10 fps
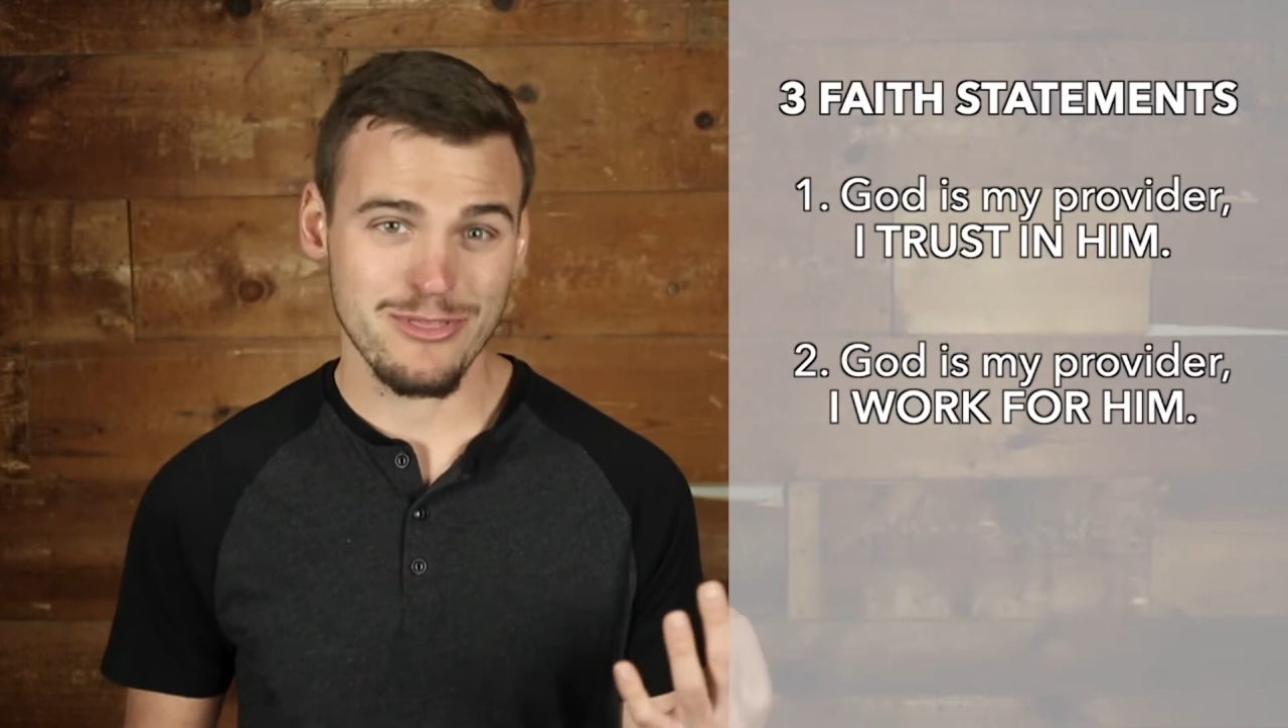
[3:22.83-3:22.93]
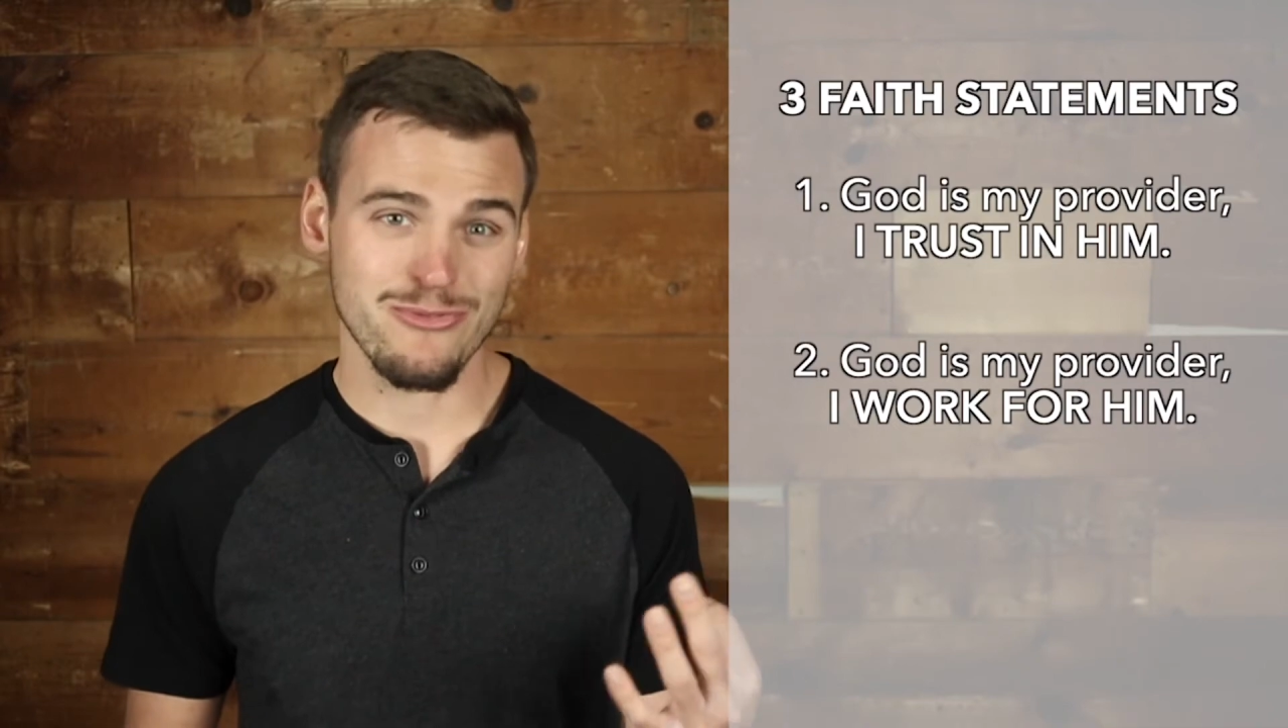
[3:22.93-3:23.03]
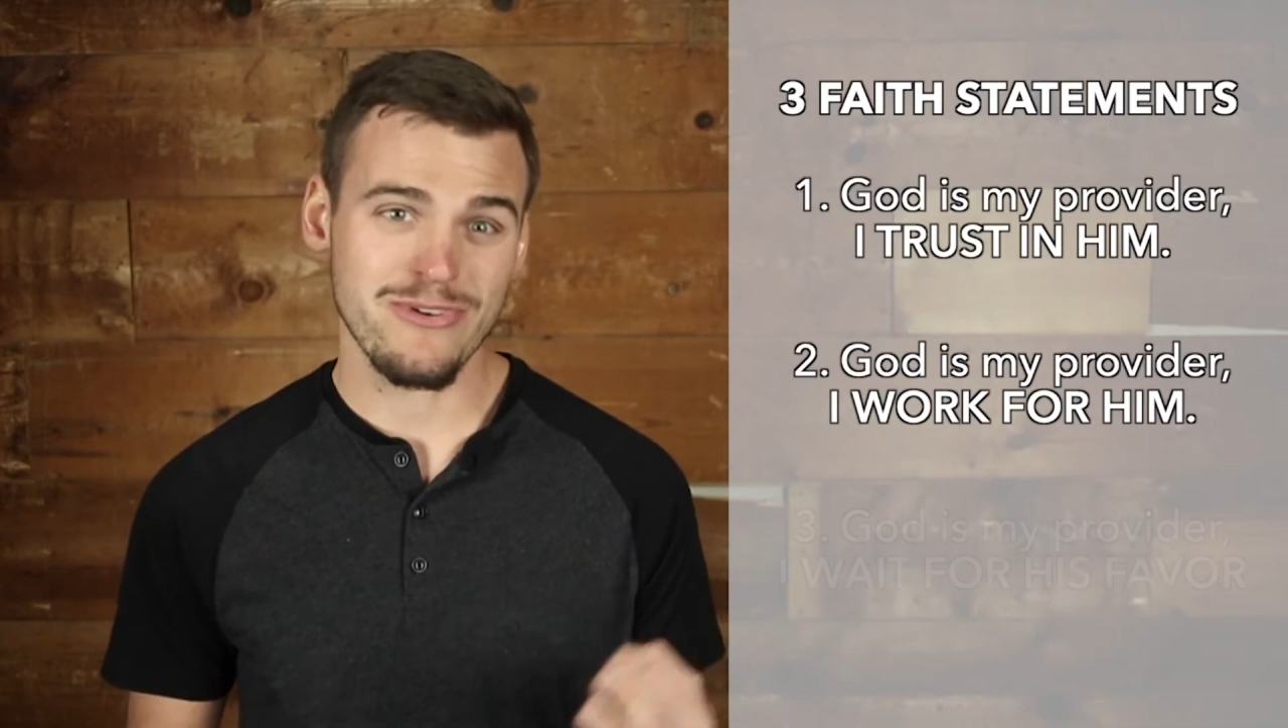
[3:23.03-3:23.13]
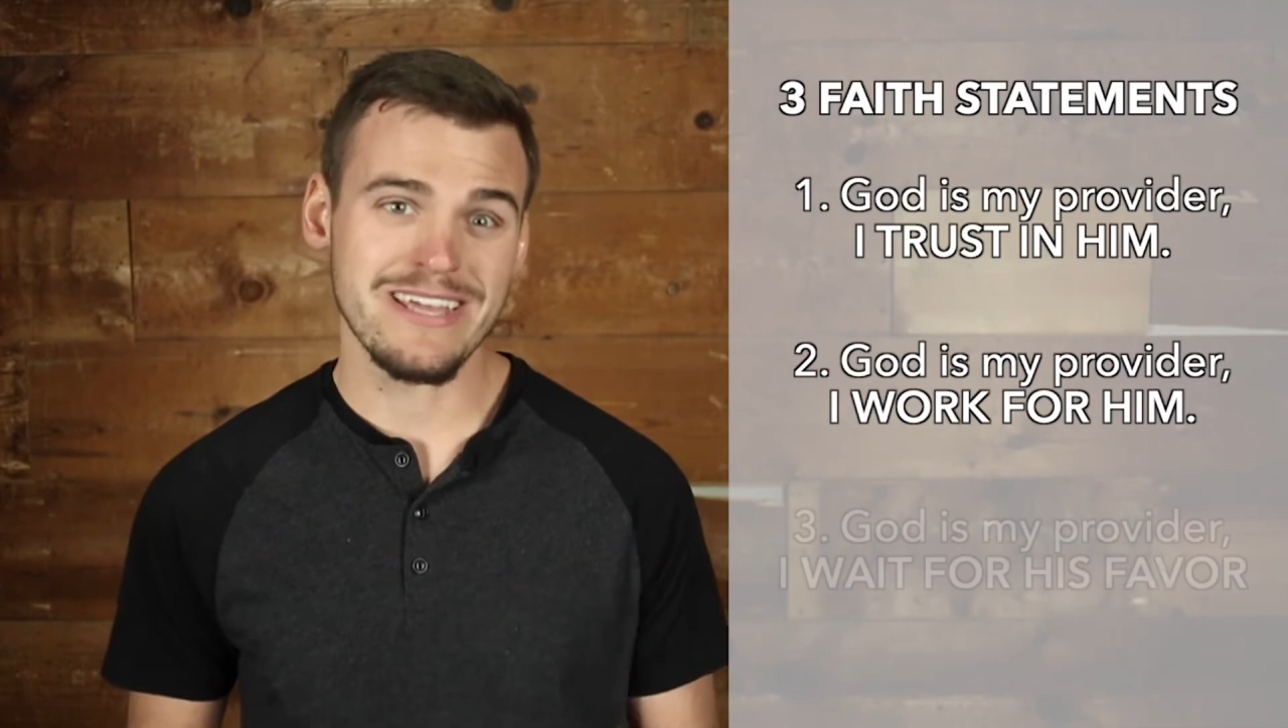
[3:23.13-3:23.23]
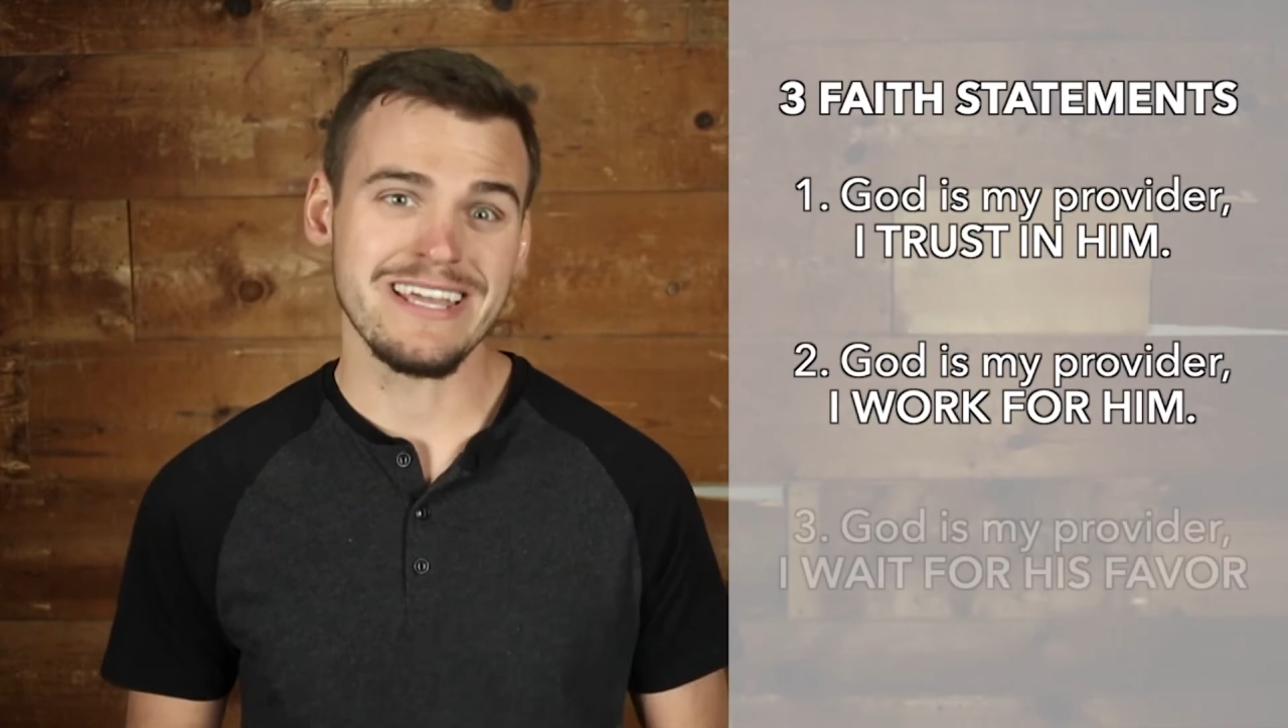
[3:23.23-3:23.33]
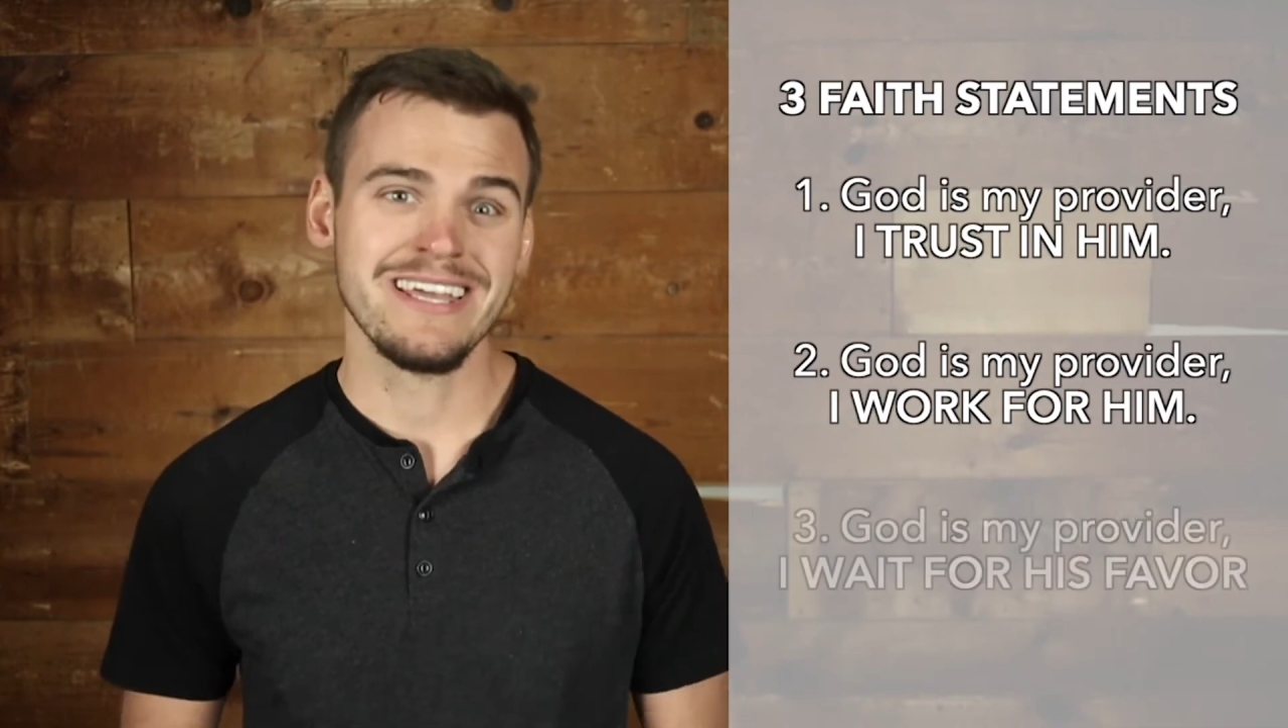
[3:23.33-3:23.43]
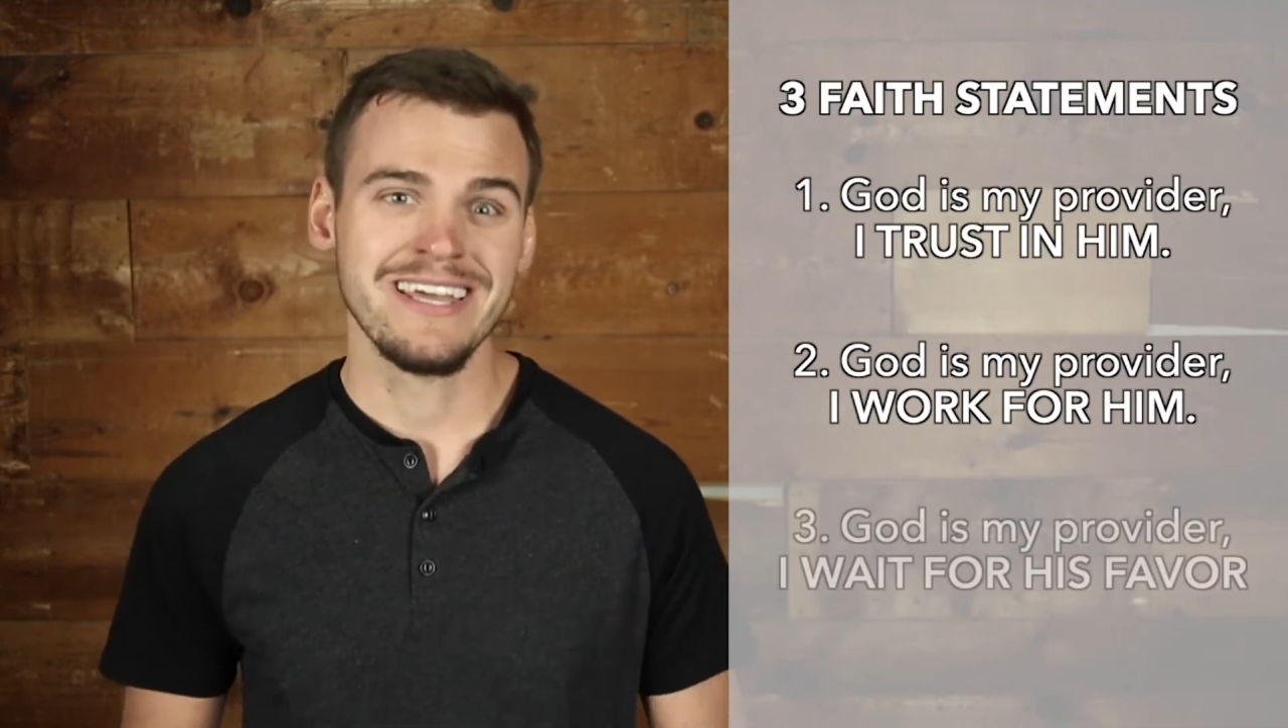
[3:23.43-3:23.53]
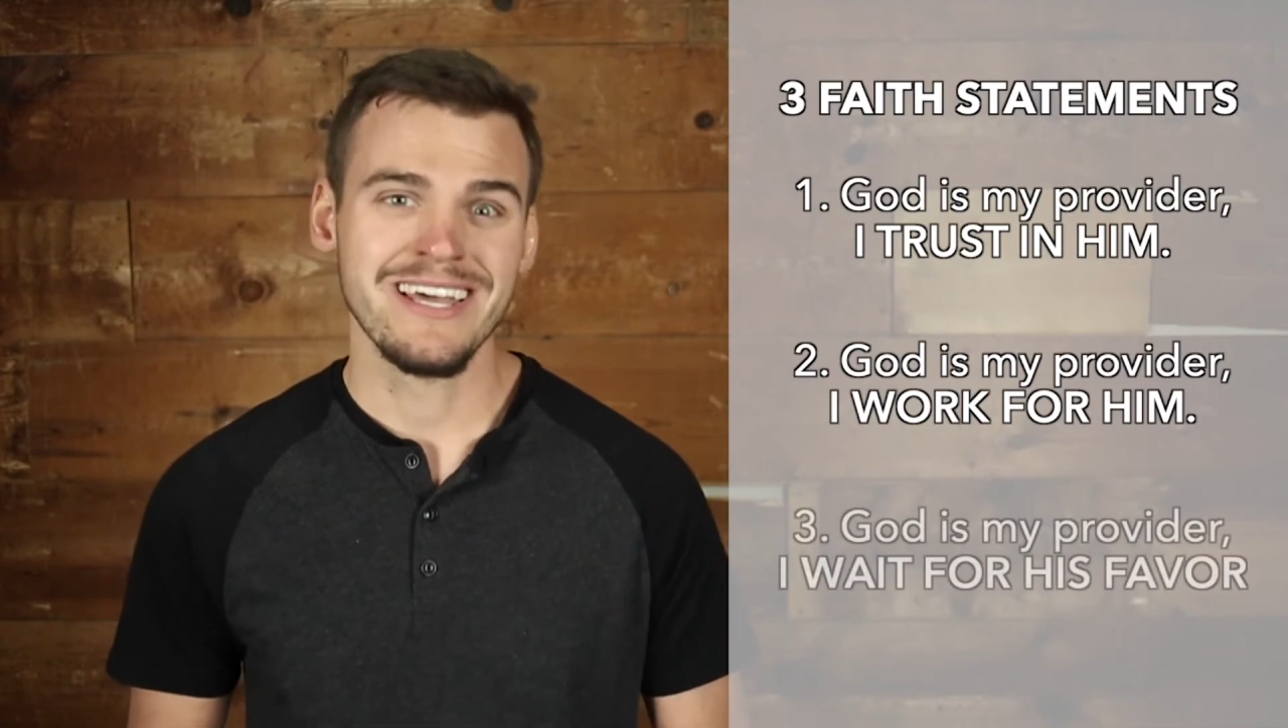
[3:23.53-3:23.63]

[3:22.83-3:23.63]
3,